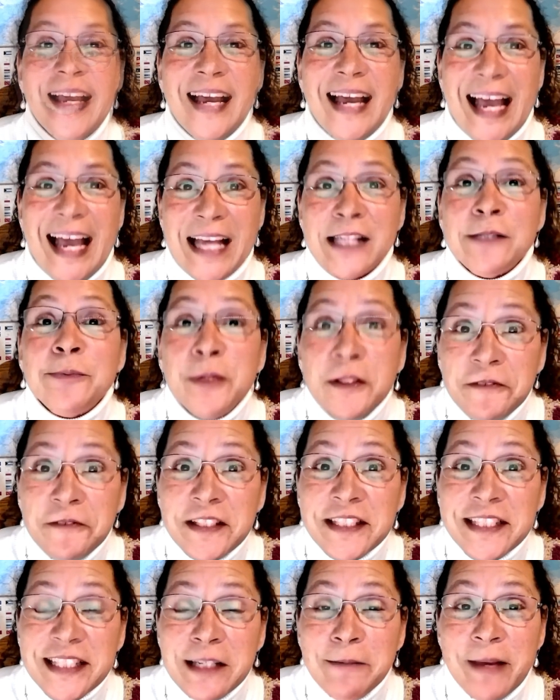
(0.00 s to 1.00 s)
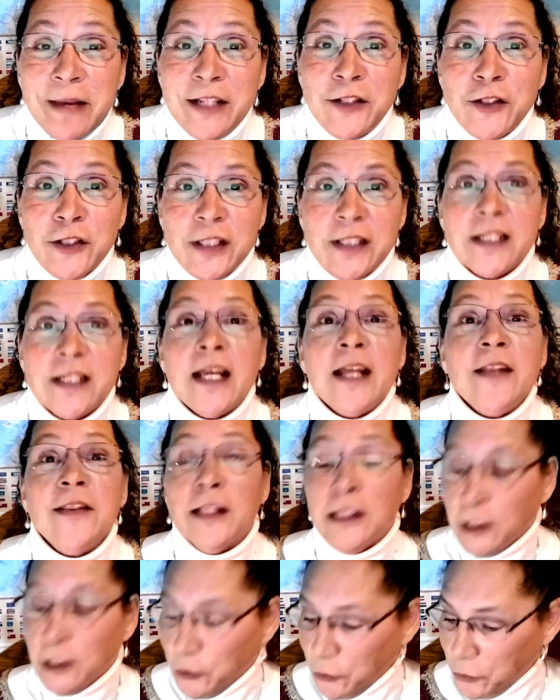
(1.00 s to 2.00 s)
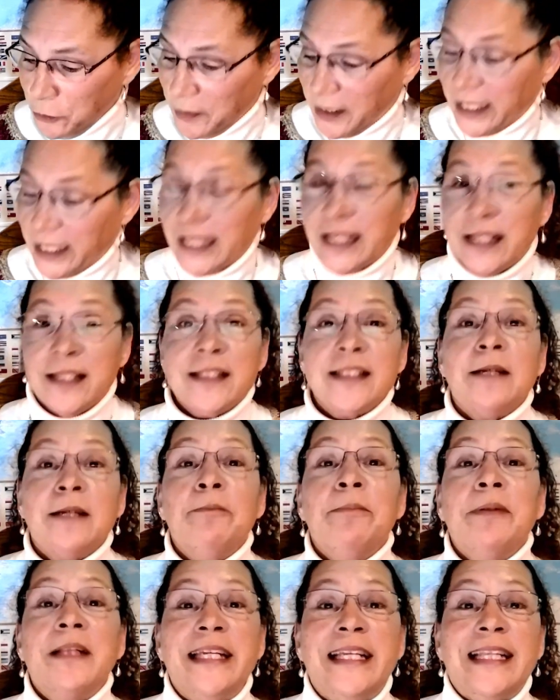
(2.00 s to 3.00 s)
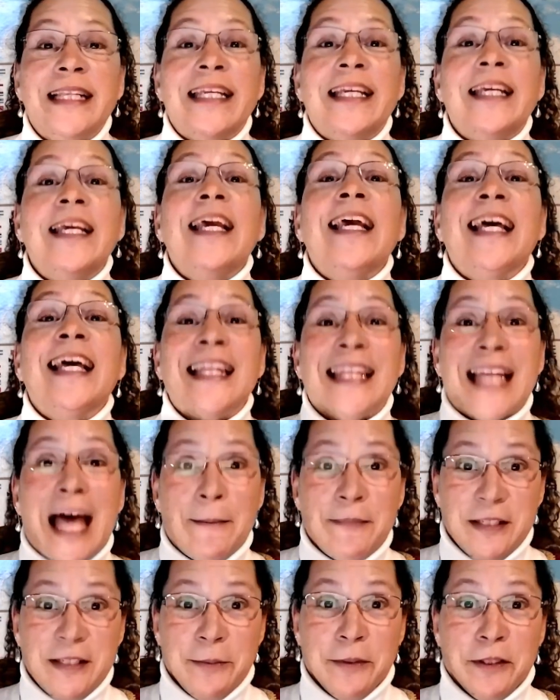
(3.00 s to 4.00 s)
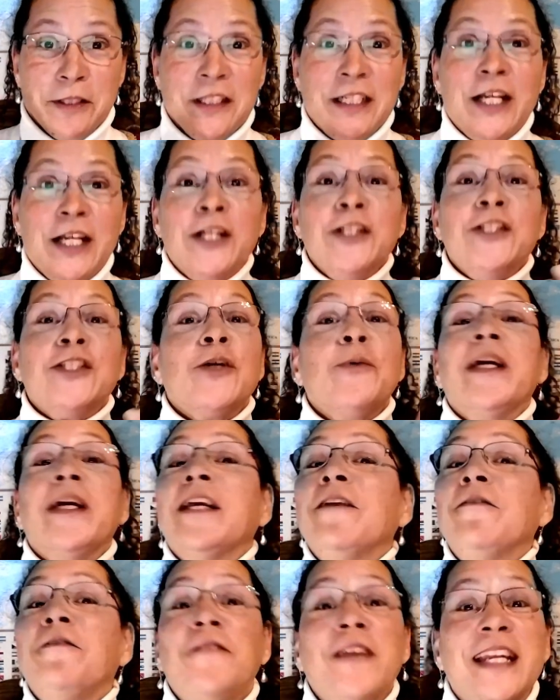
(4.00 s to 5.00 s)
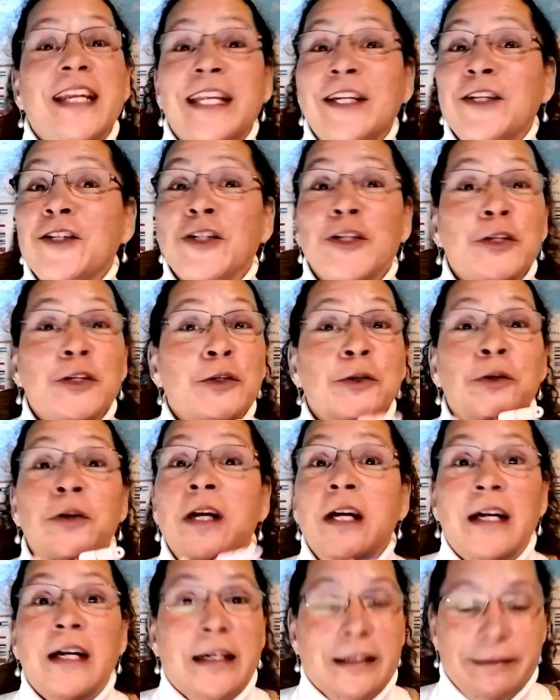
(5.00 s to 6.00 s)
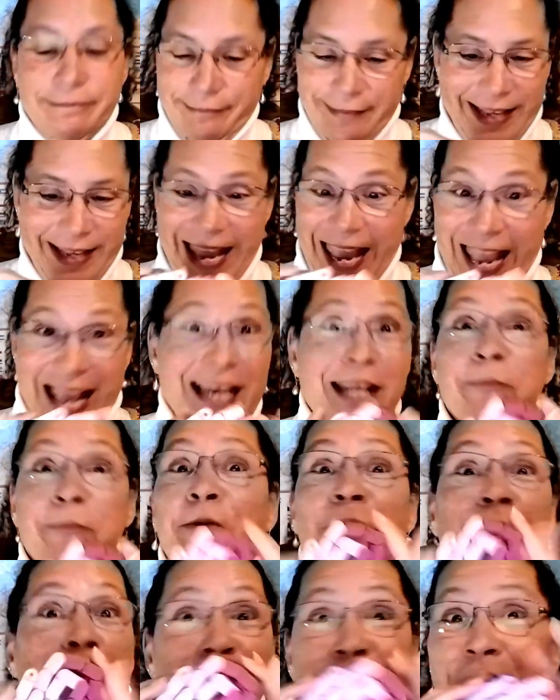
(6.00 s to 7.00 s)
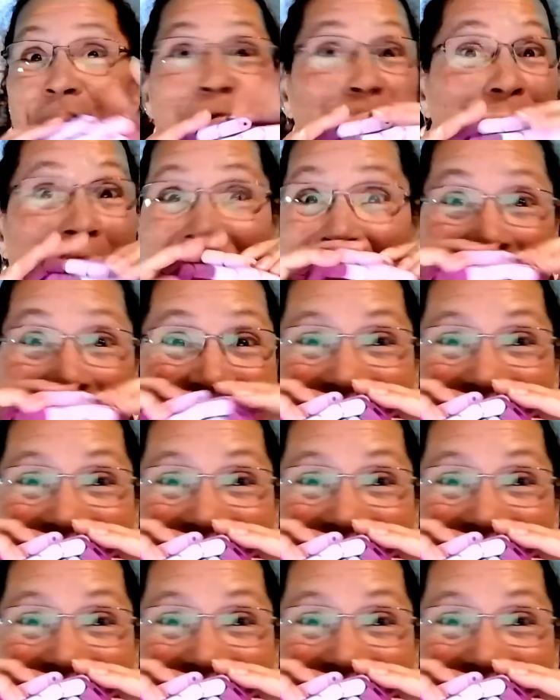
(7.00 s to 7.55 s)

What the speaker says: As previously mentioned, the loom is completely collapsible. So it can fit into any project bag